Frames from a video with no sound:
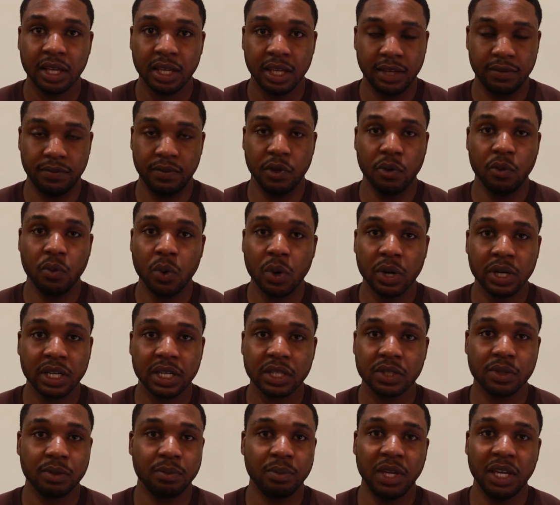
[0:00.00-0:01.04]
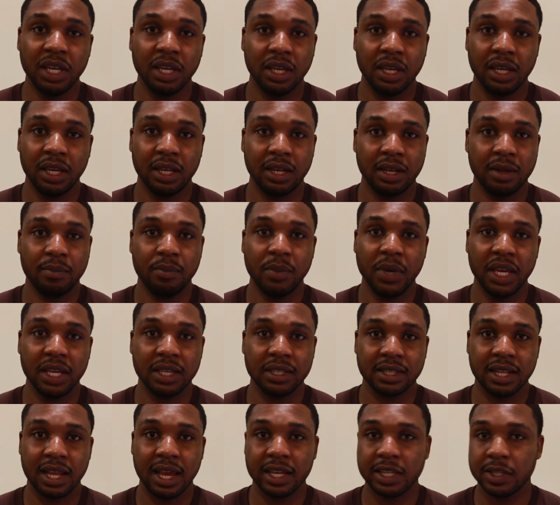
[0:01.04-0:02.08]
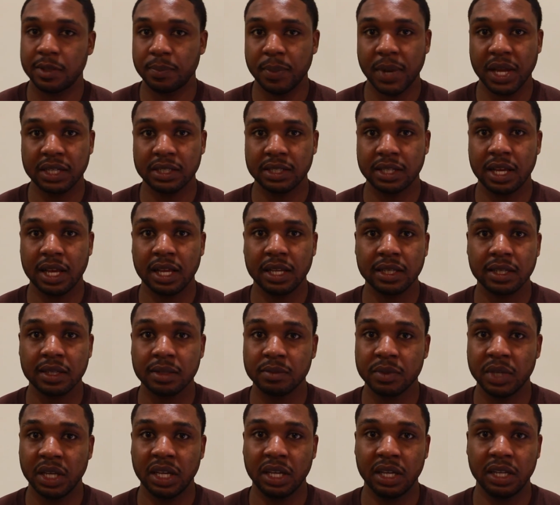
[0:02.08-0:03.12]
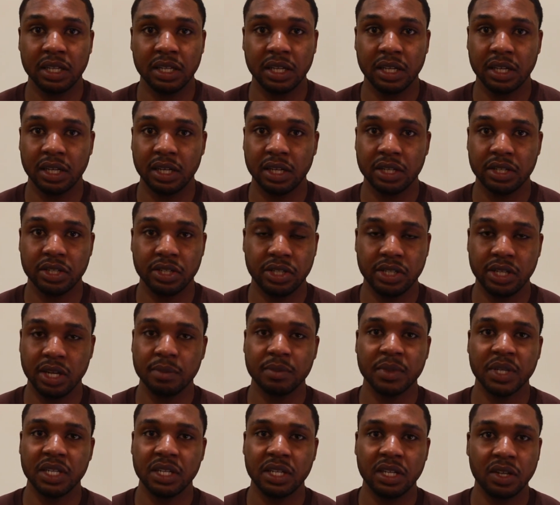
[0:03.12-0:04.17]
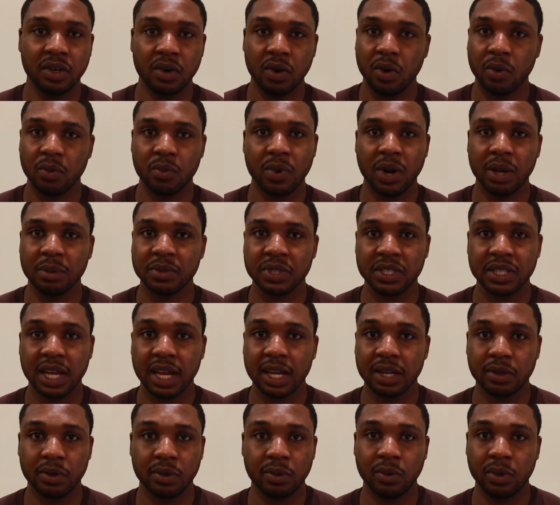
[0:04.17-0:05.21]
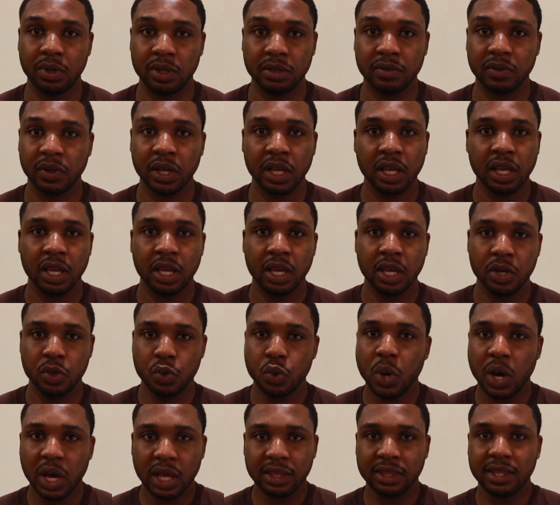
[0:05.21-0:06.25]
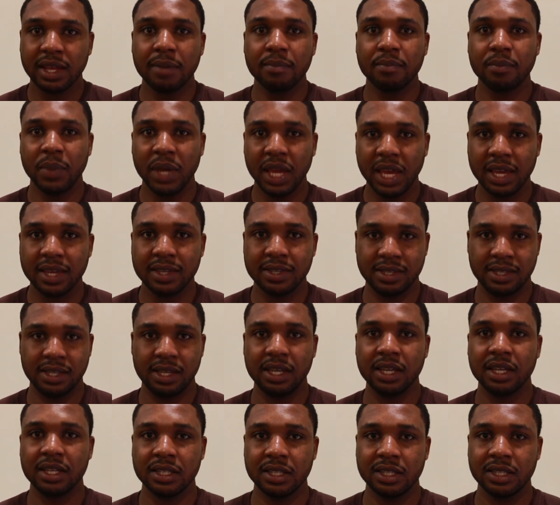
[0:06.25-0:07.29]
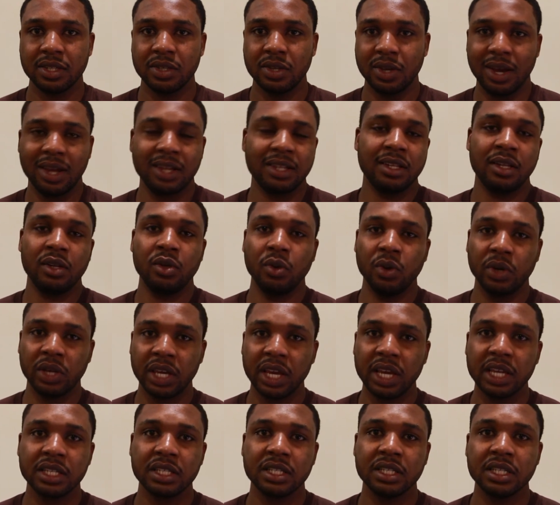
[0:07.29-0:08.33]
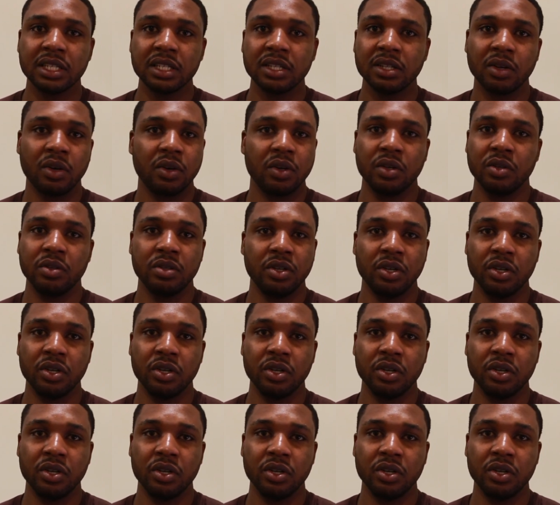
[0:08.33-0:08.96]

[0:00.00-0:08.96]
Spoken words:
If you wanted to be in a base like Spangdahlem in Germany or Ramstein or whatever, you have that base. Yes, you are the location, or